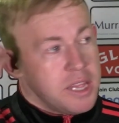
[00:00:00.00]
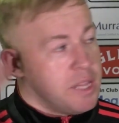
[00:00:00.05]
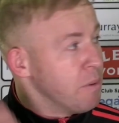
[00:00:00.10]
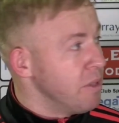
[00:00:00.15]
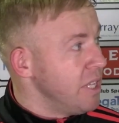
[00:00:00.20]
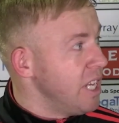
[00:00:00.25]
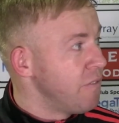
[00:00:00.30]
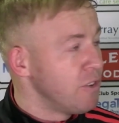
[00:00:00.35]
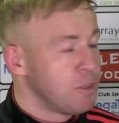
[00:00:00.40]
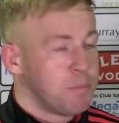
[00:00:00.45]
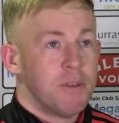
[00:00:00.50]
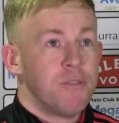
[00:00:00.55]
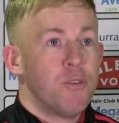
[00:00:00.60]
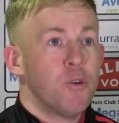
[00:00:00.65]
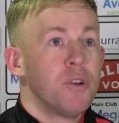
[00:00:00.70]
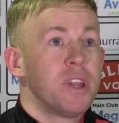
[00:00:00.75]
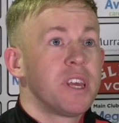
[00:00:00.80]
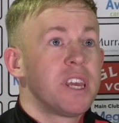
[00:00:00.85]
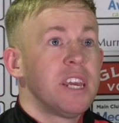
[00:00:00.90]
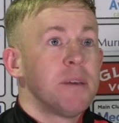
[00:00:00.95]
they were nervous
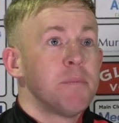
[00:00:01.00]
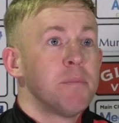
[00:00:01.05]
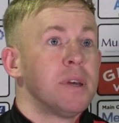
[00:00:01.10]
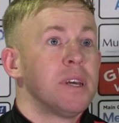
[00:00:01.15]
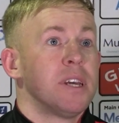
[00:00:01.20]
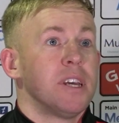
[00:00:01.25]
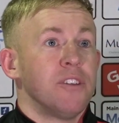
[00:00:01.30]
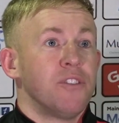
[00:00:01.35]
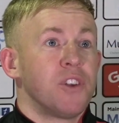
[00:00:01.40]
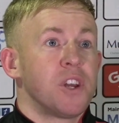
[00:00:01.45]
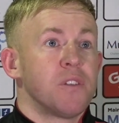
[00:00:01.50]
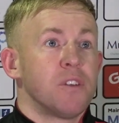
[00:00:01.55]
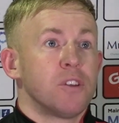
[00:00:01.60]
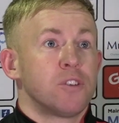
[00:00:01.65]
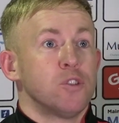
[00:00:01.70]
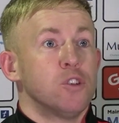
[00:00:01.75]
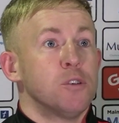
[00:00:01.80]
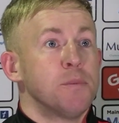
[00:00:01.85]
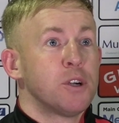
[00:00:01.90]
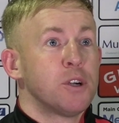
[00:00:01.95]
before the game, and
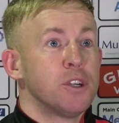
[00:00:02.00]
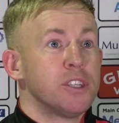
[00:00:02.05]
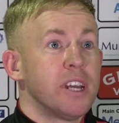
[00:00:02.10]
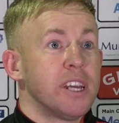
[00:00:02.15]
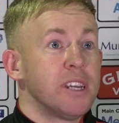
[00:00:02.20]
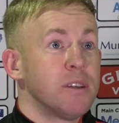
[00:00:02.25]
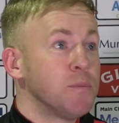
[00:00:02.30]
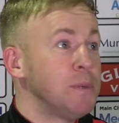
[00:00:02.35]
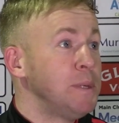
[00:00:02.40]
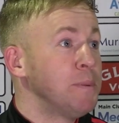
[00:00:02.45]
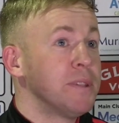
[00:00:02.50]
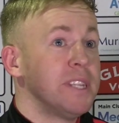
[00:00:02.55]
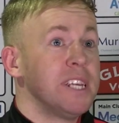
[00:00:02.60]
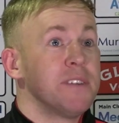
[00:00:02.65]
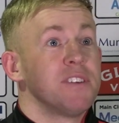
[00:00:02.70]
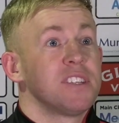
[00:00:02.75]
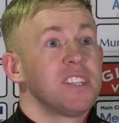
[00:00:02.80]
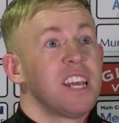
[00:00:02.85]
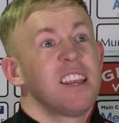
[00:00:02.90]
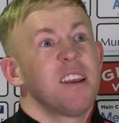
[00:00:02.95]
rightly because I think we were
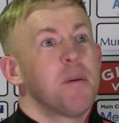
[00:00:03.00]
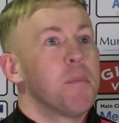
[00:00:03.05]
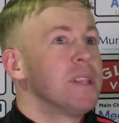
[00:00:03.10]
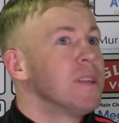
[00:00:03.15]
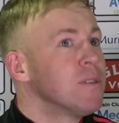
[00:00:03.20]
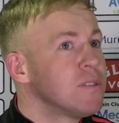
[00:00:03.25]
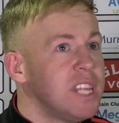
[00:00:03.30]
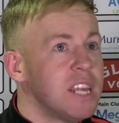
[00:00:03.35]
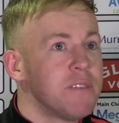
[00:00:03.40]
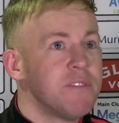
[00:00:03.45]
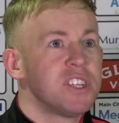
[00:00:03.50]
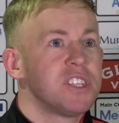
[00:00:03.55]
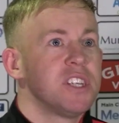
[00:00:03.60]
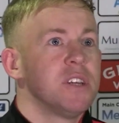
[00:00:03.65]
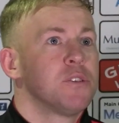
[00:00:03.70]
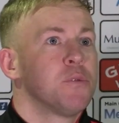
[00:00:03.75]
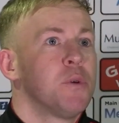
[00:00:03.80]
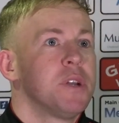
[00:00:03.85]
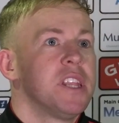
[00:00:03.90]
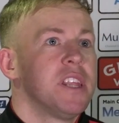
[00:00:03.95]
nervous. I think everybody was nervous.
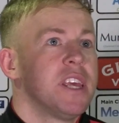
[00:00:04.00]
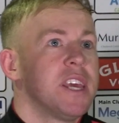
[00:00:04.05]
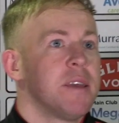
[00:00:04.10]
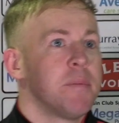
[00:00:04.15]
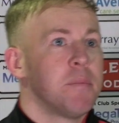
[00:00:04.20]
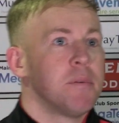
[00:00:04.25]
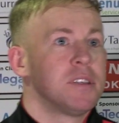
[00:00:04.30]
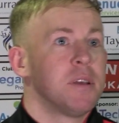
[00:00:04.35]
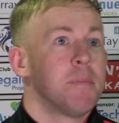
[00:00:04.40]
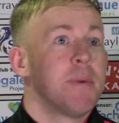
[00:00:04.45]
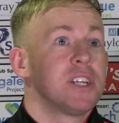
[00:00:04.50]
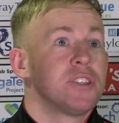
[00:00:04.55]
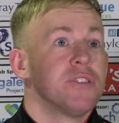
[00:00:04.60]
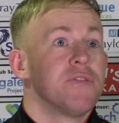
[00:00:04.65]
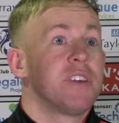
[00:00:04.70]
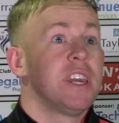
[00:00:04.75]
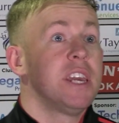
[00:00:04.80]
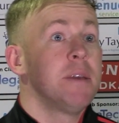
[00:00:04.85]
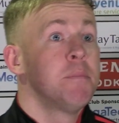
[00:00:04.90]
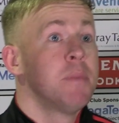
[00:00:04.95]
It's one of the, it's a
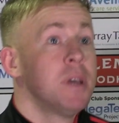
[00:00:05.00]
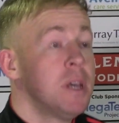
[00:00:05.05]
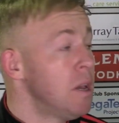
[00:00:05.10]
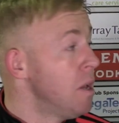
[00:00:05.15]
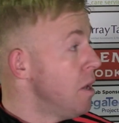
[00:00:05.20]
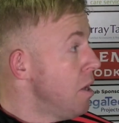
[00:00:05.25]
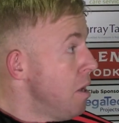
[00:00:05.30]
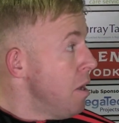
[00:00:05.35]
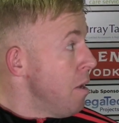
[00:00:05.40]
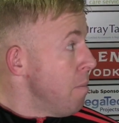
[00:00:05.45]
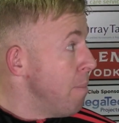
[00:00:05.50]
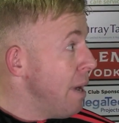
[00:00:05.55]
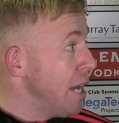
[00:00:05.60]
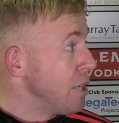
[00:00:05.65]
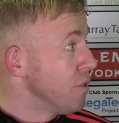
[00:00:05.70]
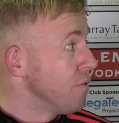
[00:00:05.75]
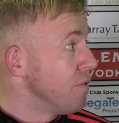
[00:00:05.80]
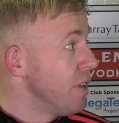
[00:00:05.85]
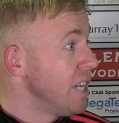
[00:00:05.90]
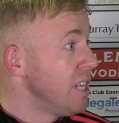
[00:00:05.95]
massive game,
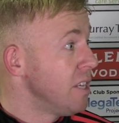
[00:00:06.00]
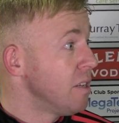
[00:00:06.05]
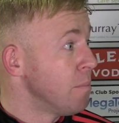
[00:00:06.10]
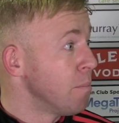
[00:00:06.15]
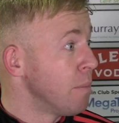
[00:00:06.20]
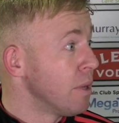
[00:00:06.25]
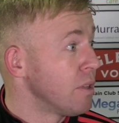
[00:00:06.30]
massive night.